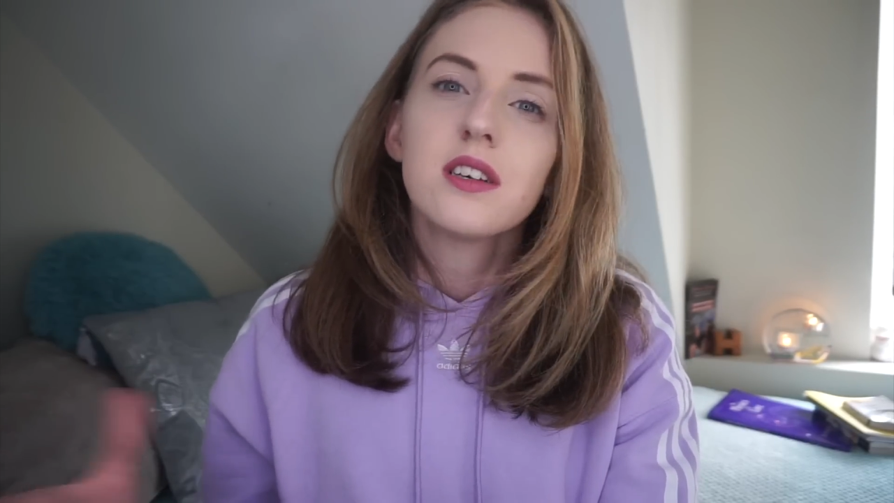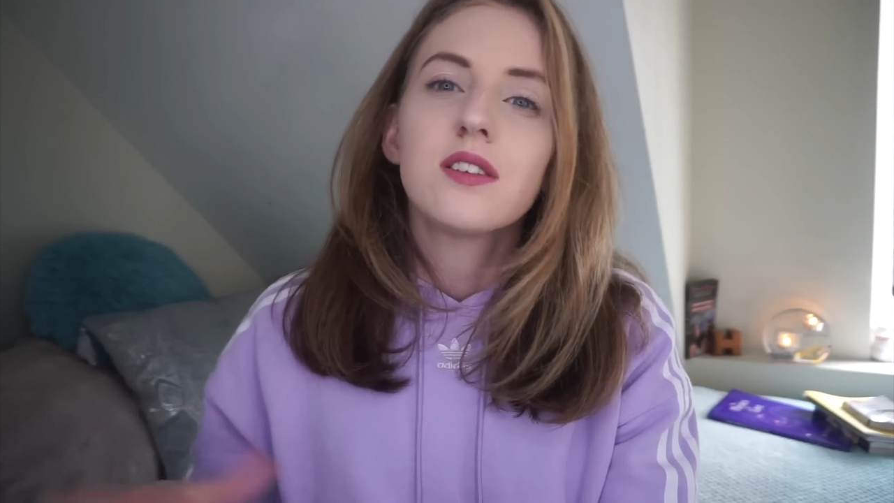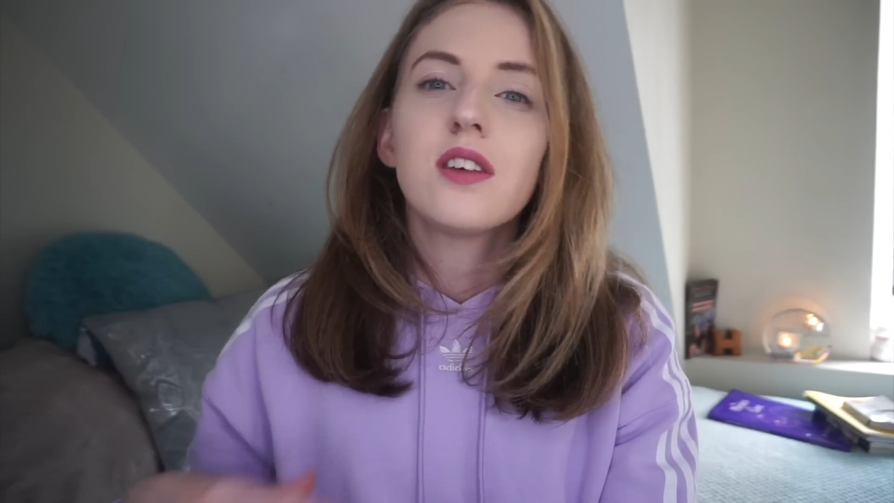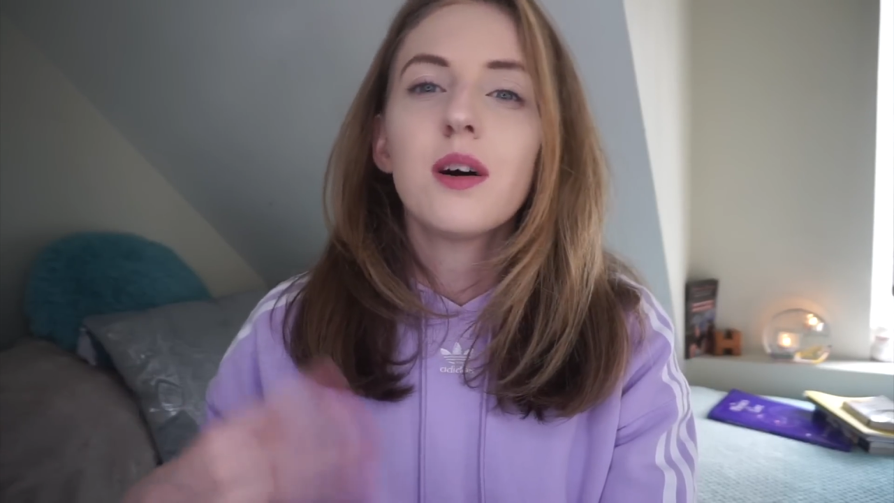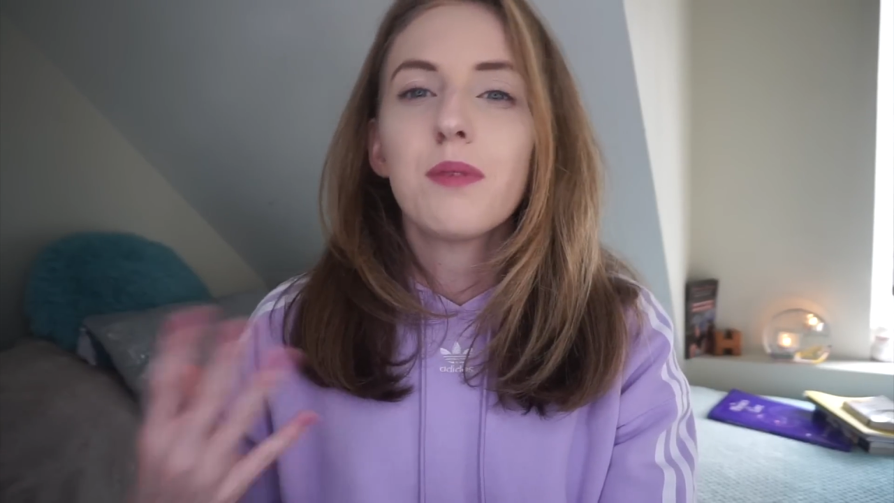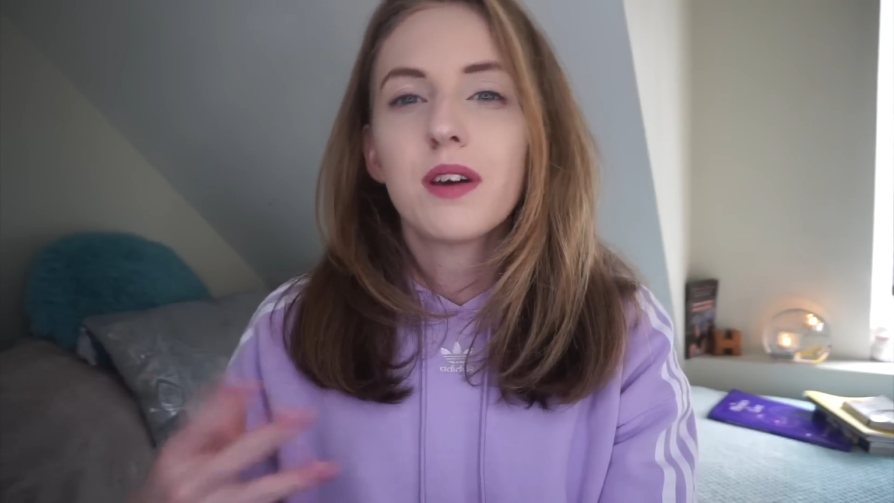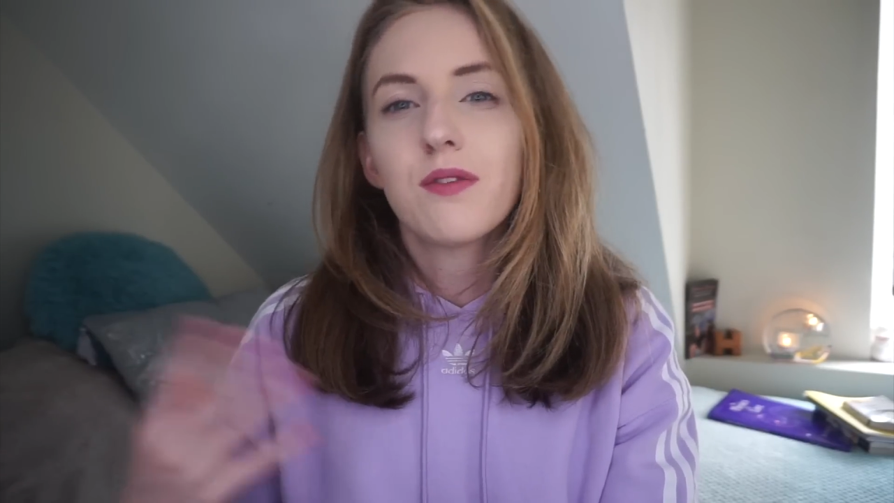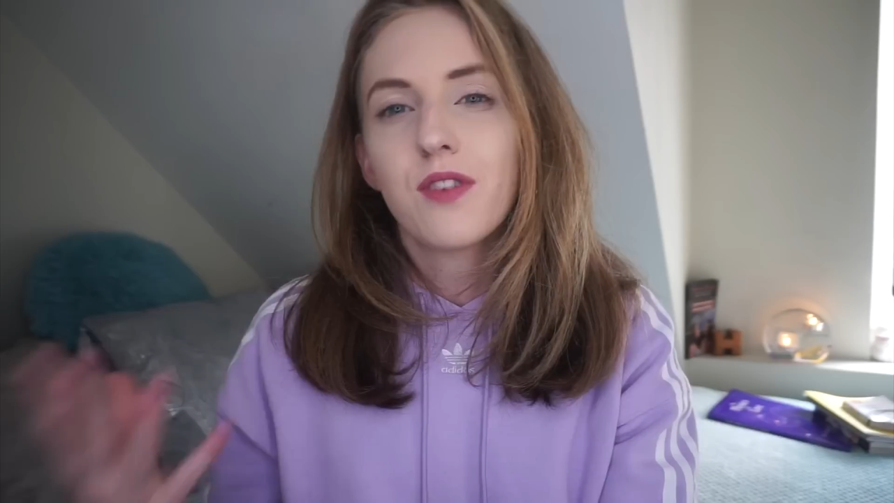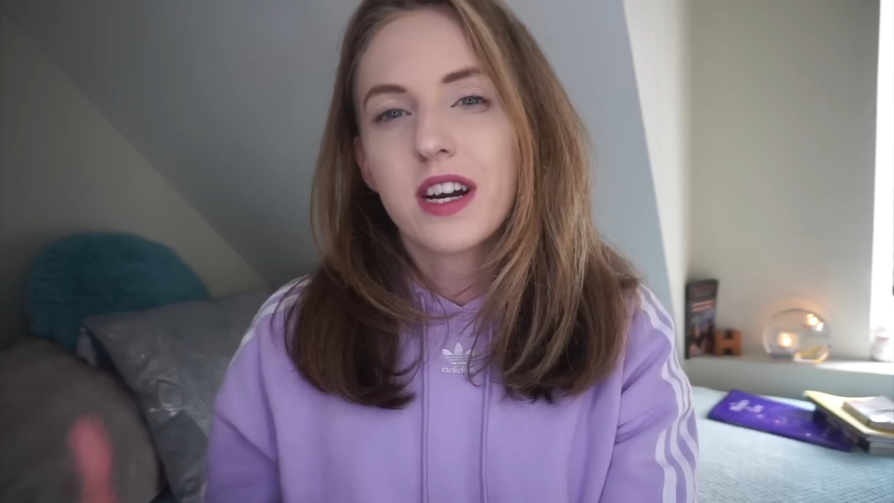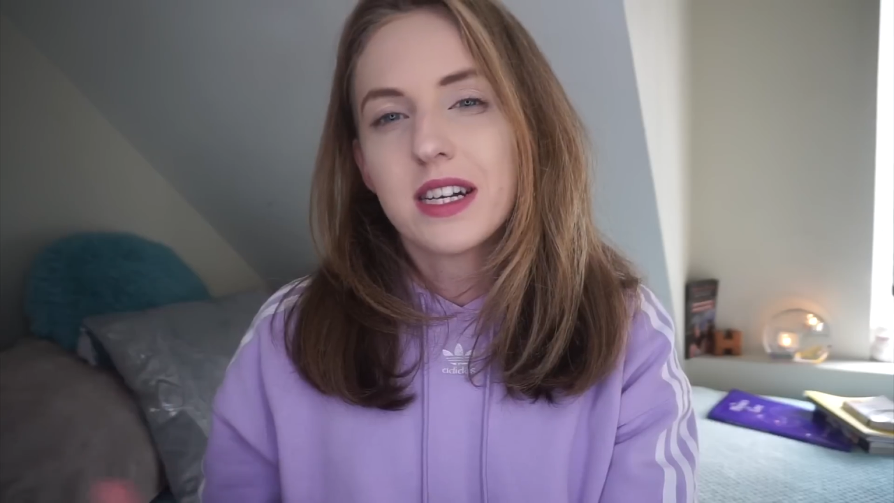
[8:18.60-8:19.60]
not being
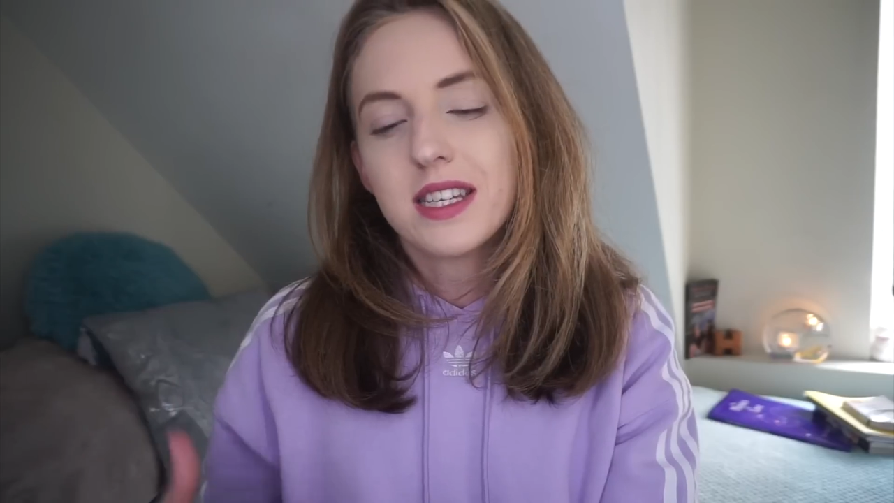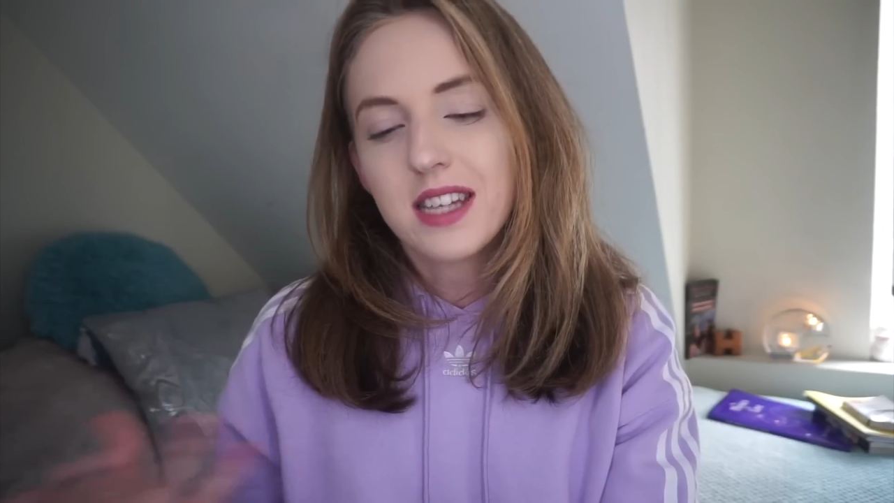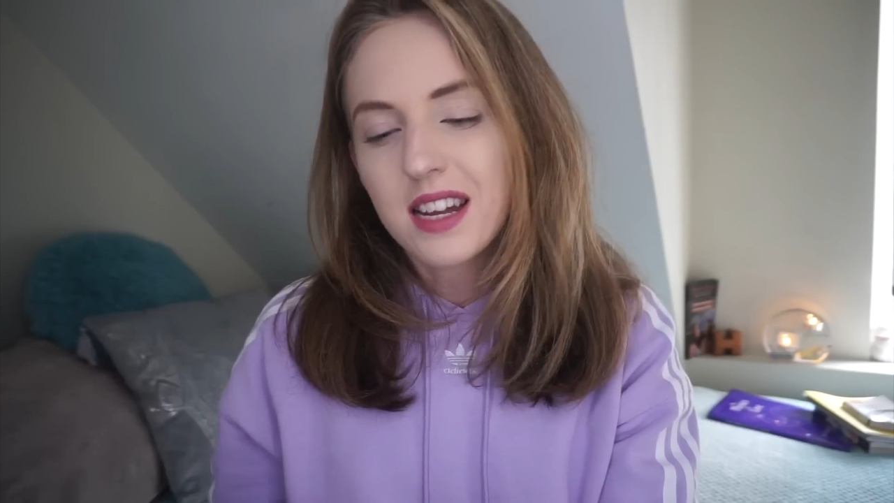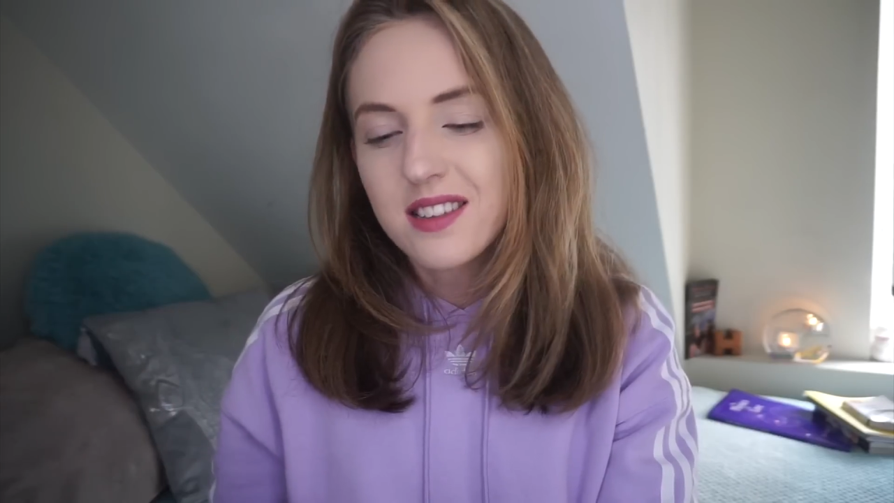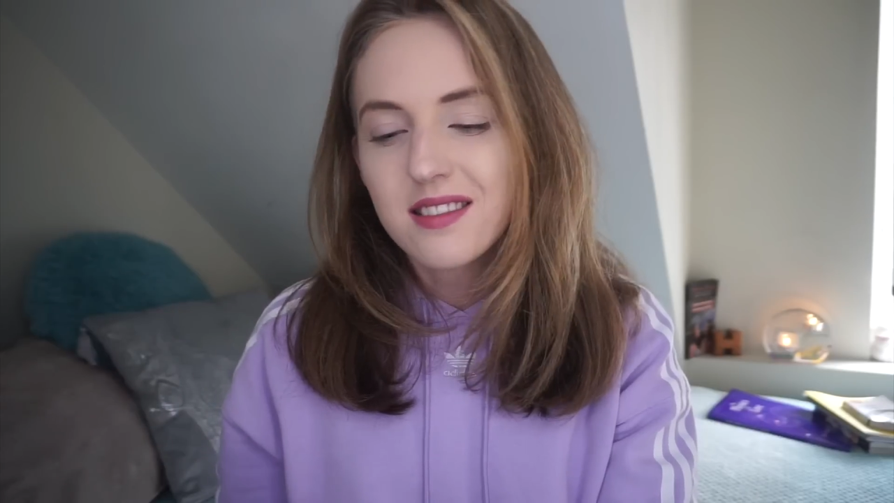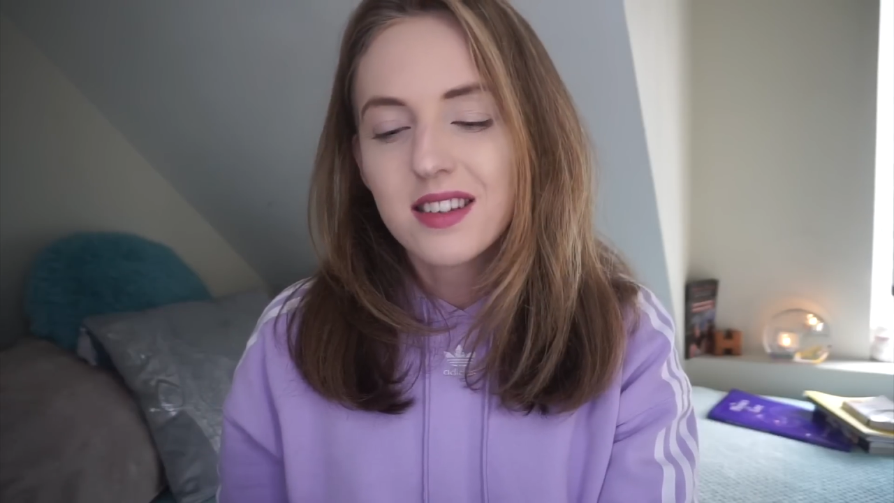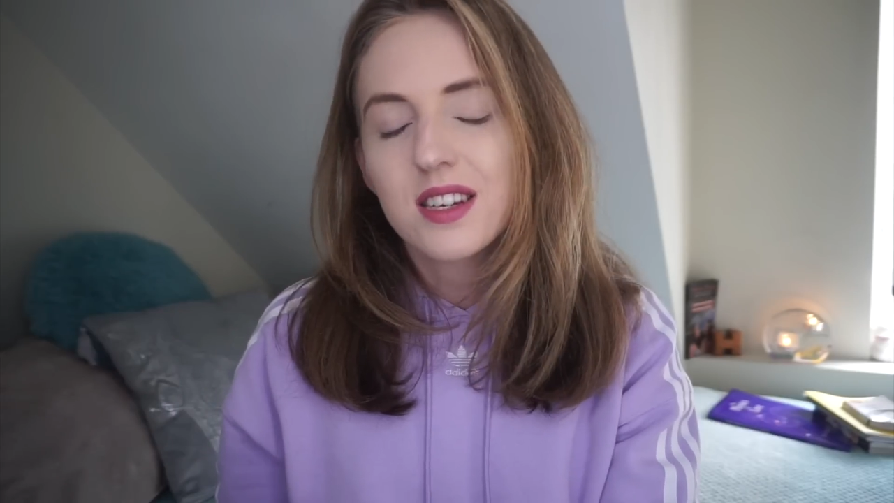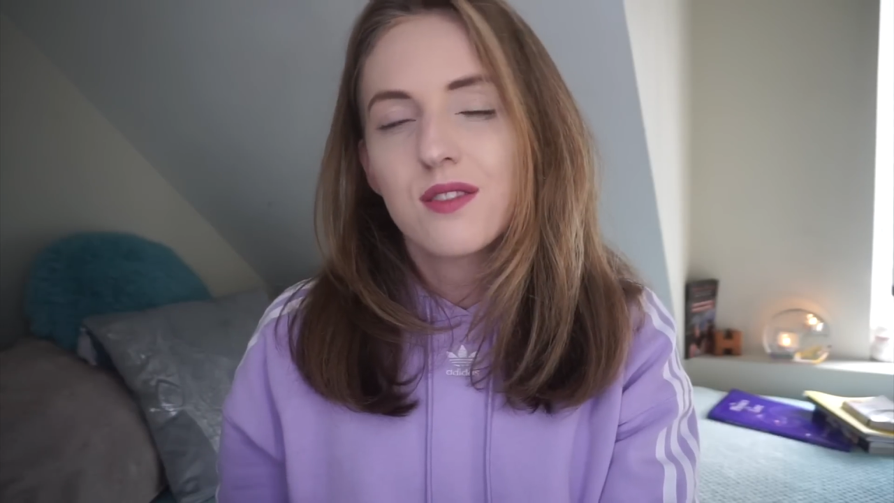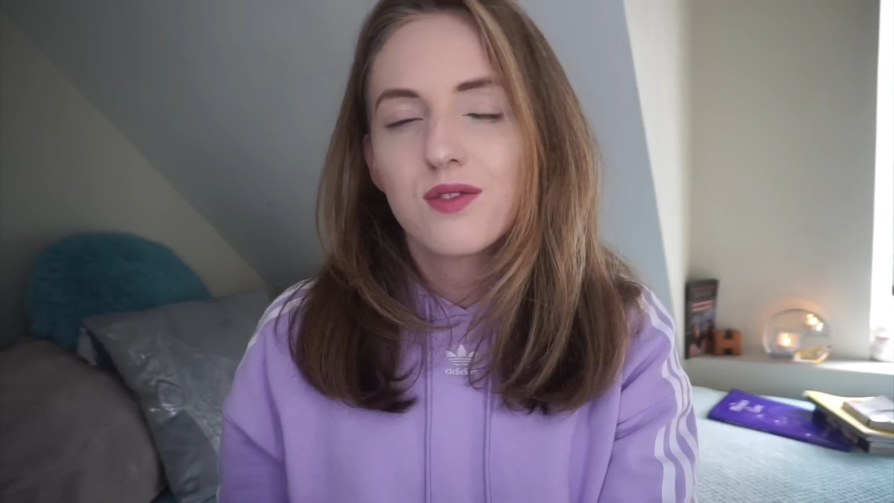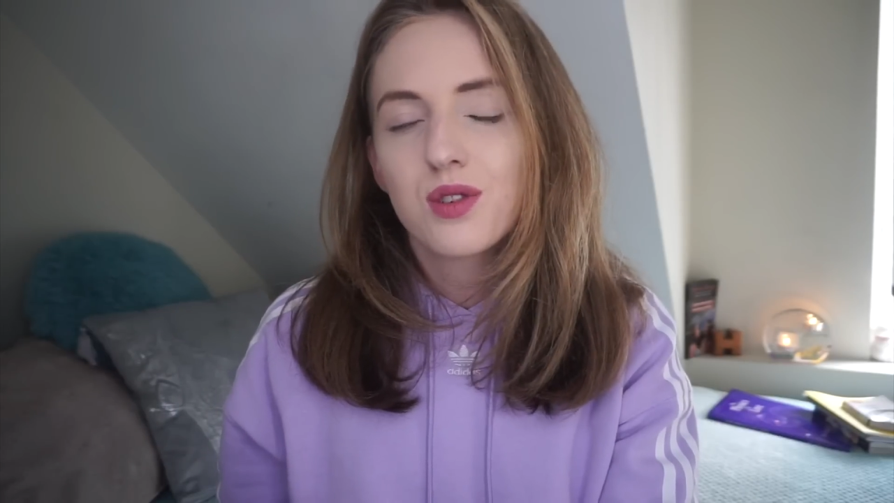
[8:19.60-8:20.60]
very
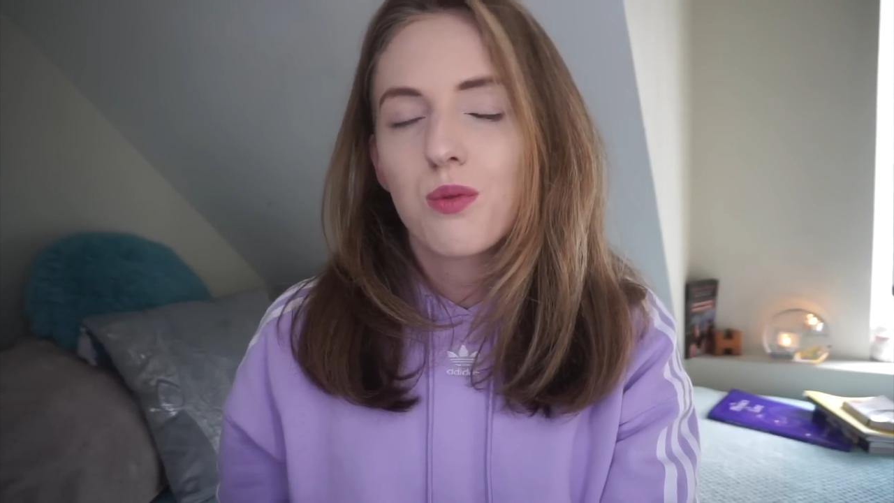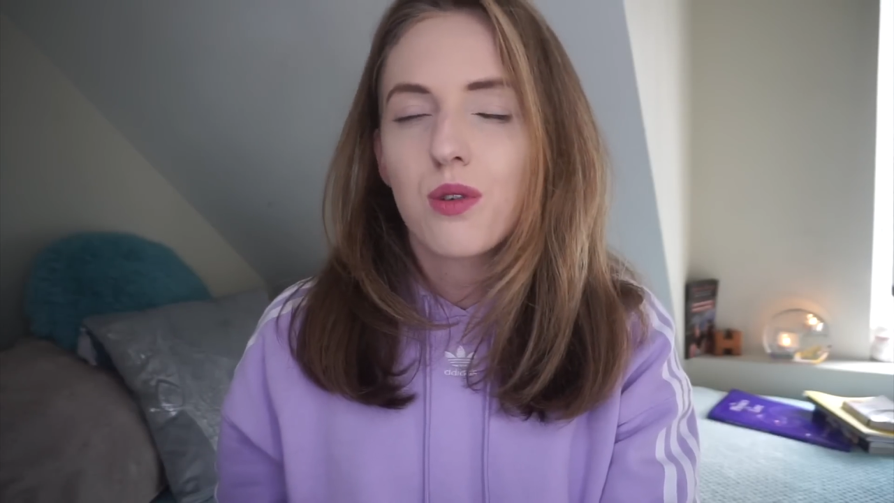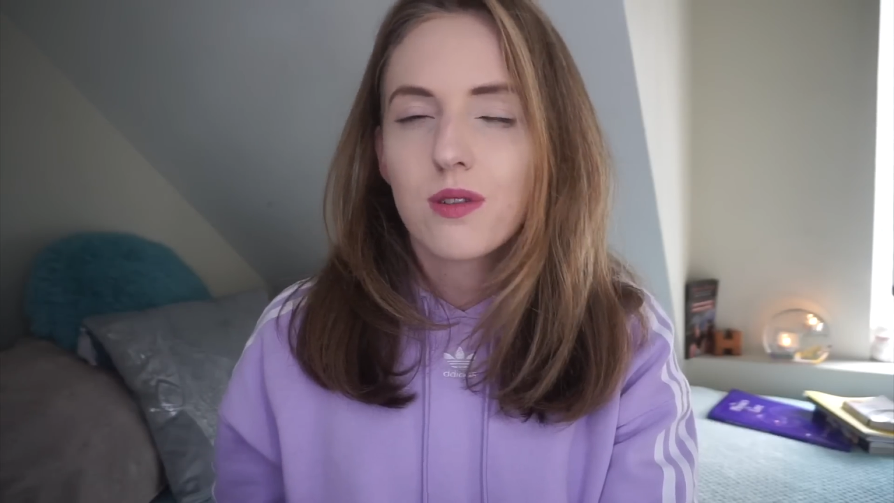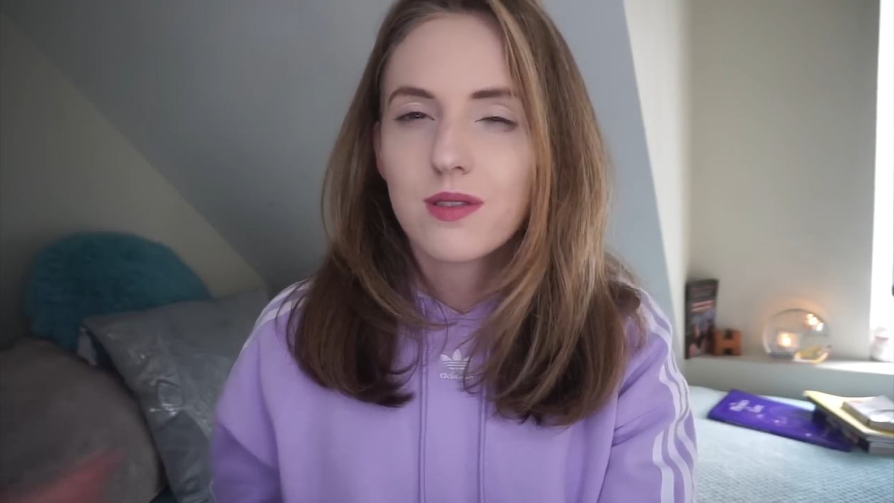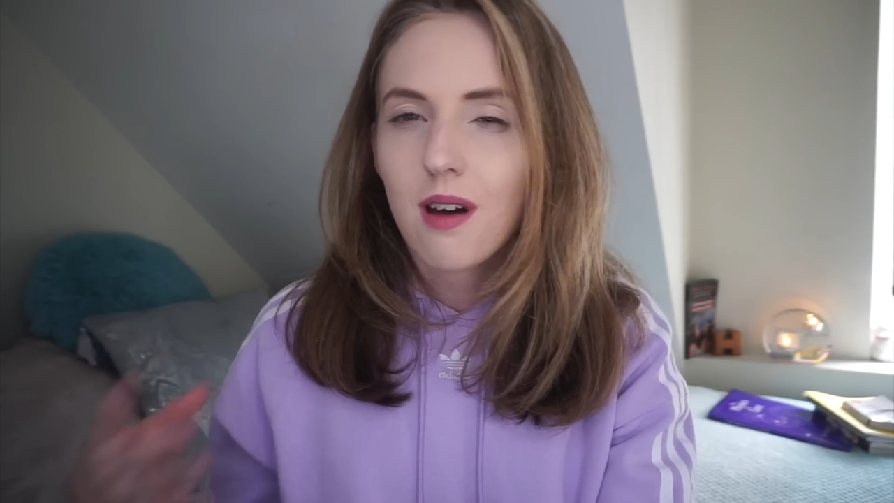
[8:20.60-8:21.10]
sensitive towards